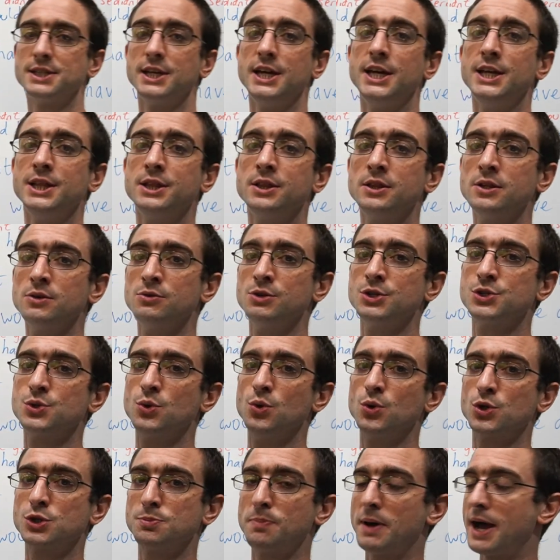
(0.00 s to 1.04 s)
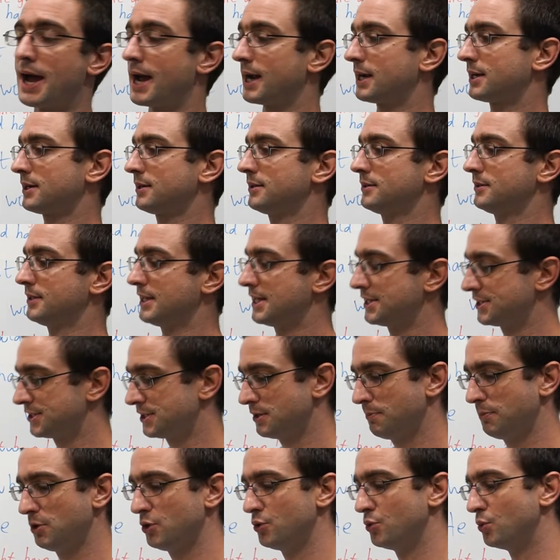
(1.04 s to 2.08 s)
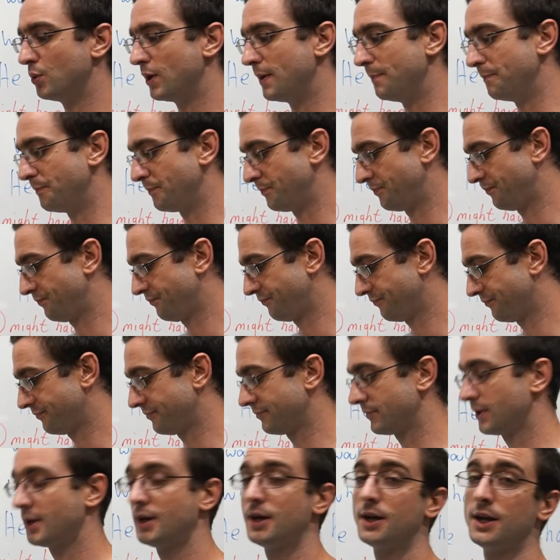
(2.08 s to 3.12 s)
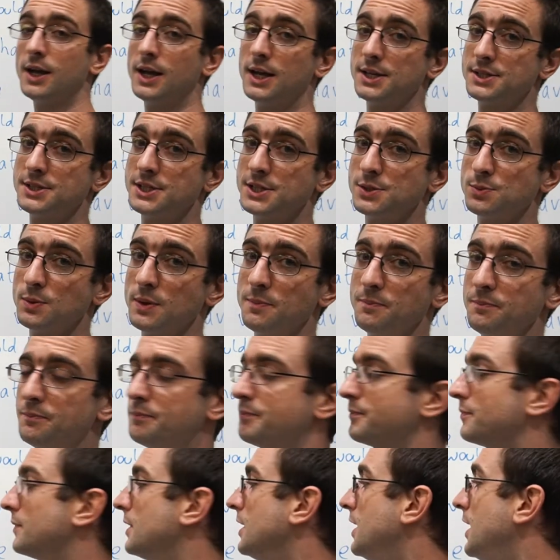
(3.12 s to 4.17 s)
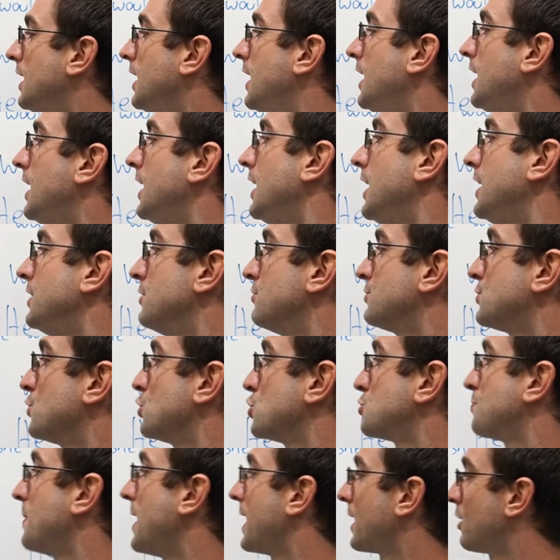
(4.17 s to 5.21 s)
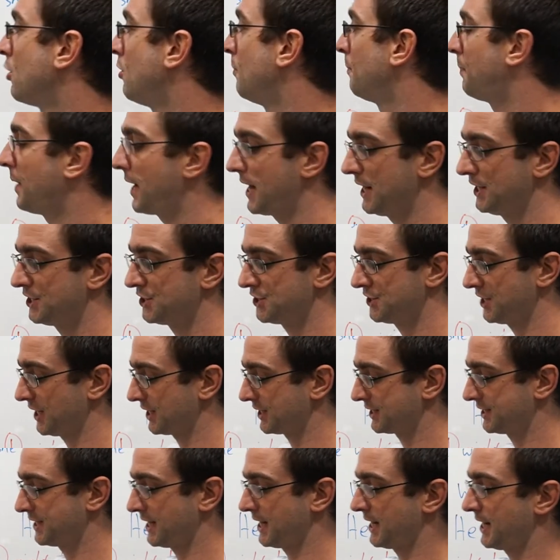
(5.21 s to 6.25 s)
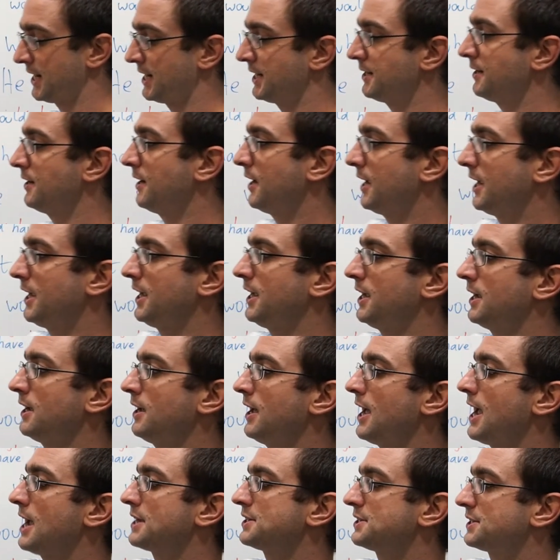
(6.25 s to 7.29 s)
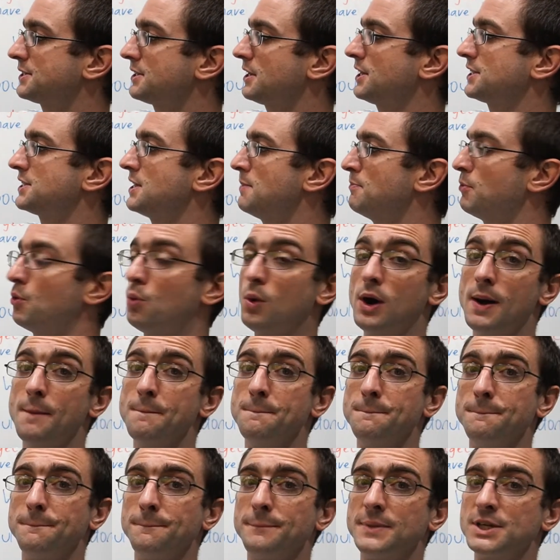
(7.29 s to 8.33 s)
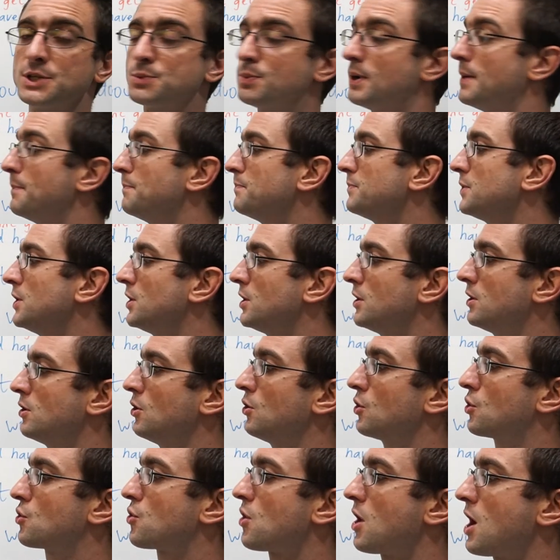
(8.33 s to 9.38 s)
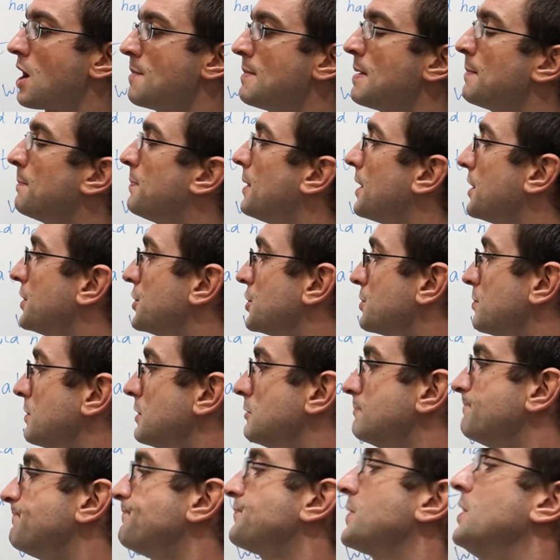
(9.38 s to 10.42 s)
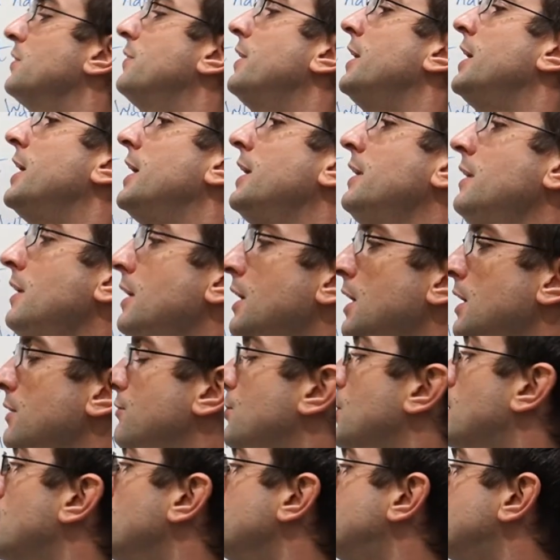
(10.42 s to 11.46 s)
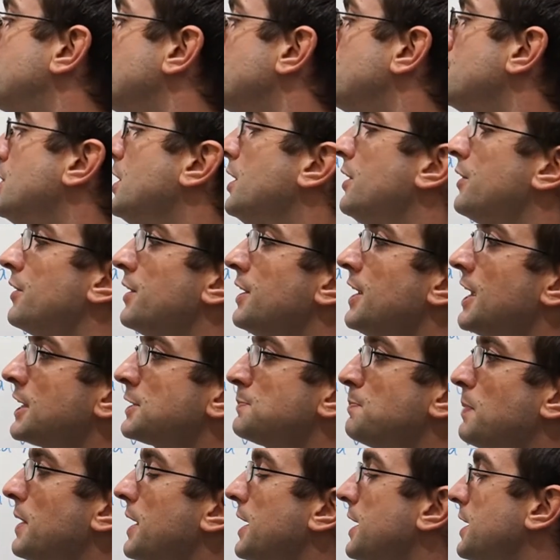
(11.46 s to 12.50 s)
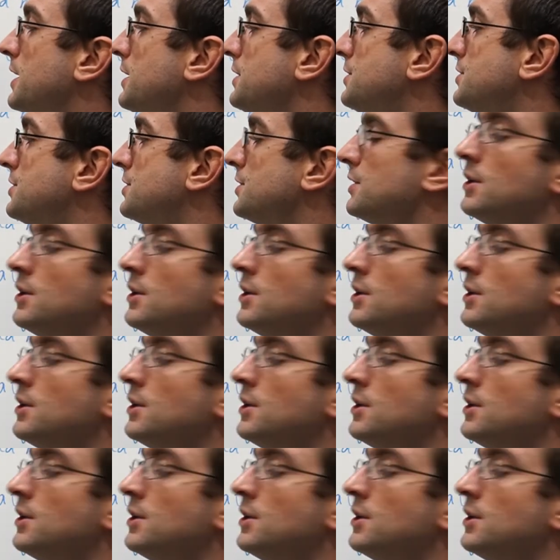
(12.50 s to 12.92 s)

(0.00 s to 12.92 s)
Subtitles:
in the resource pack. That's the blue one. That's this one. In the resource pack, on page 16, here, exercise number 1, this one, on crime and punishment. Then, if you go to the next page,